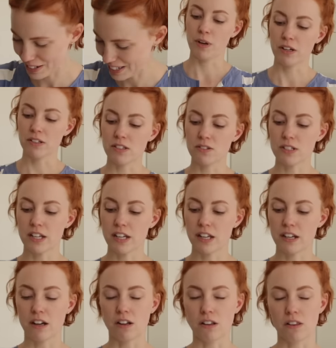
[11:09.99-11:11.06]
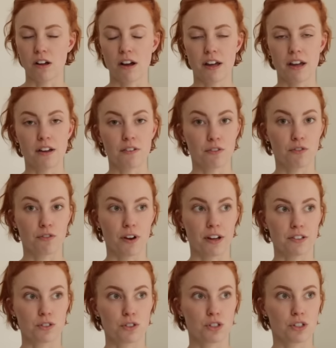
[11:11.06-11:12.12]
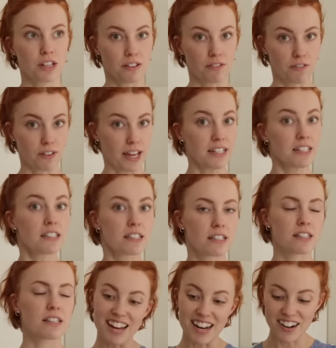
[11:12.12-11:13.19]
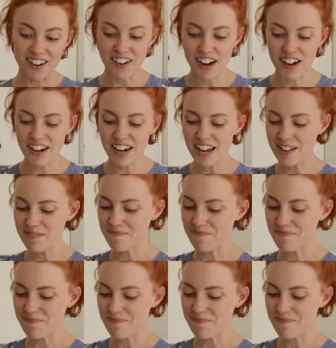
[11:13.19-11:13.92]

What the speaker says: We also did a lot of French events in our area